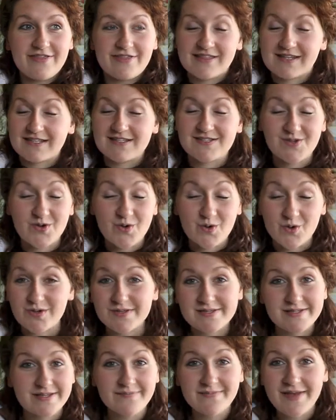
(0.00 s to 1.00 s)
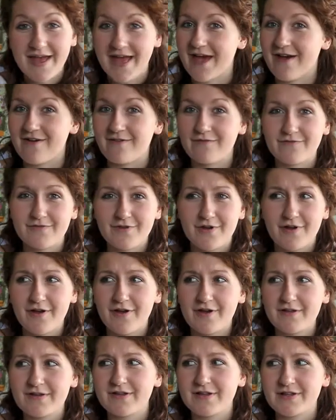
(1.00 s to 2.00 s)
that's awesome. Have
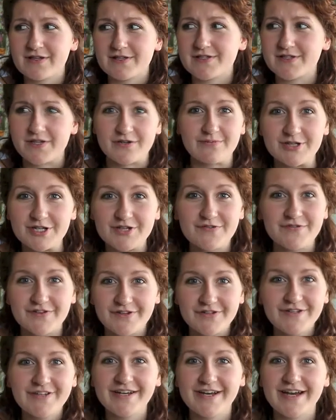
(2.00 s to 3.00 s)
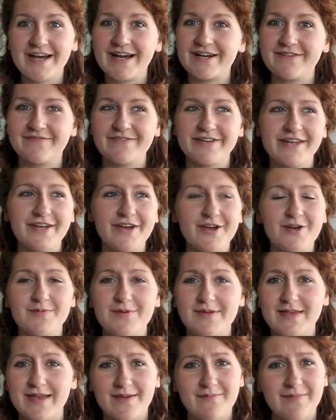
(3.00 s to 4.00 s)
so much fun. And I hope
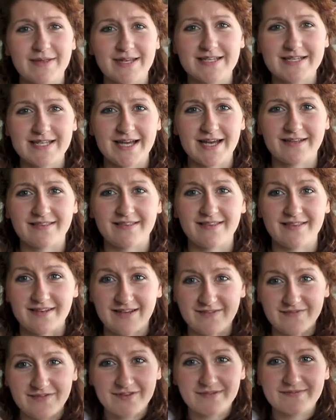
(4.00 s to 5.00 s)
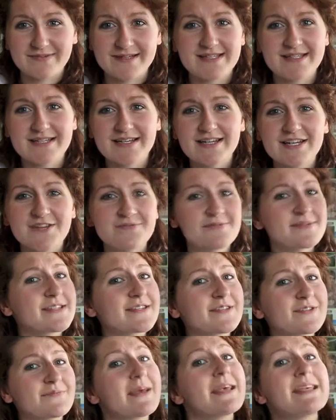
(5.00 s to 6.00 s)
you get a better tan than I've got, because I am
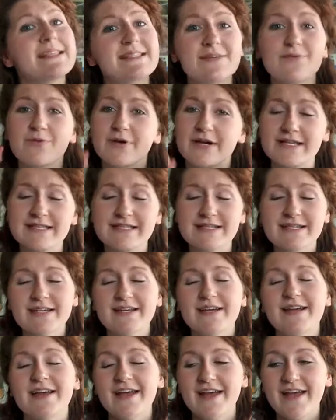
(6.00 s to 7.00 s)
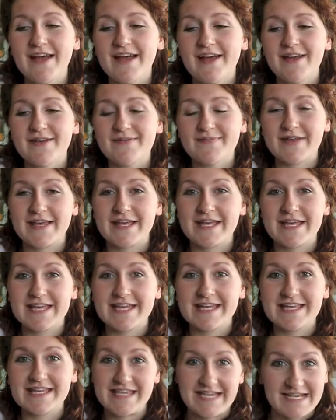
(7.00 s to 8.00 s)
still pasty white. But
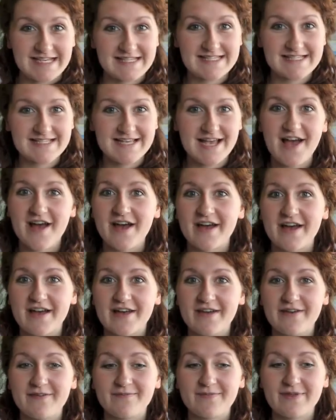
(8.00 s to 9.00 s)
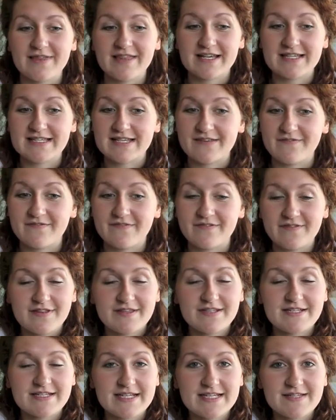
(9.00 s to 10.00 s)
yes, that's it for
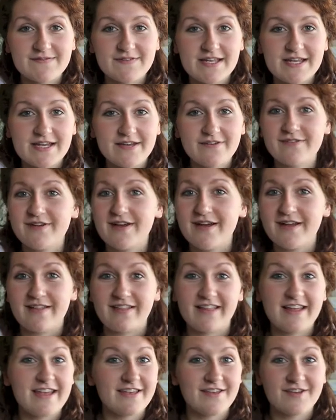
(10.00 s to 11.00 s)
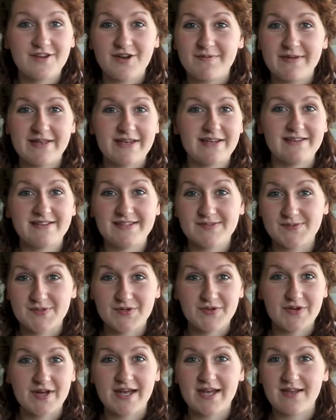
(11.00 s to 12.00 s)
today's video. Like, comment,
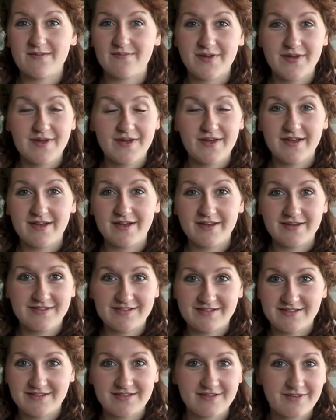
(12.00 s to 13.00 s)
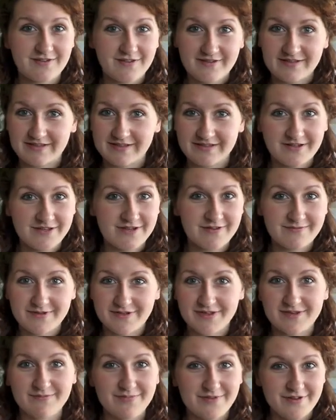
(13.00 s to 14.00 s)
subscribe, comment
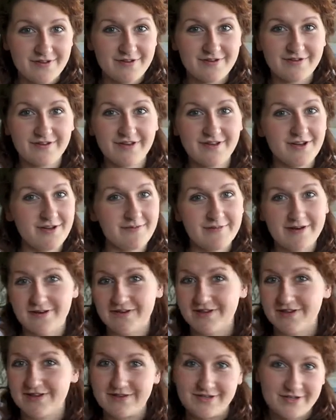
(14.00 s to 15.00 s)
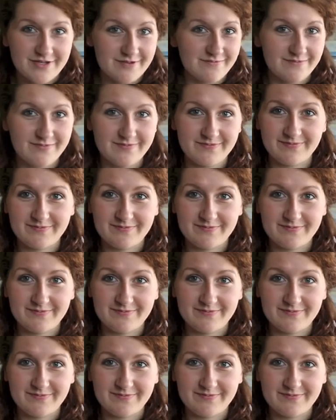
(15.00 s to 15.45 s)
on the blog, comment on YouTube,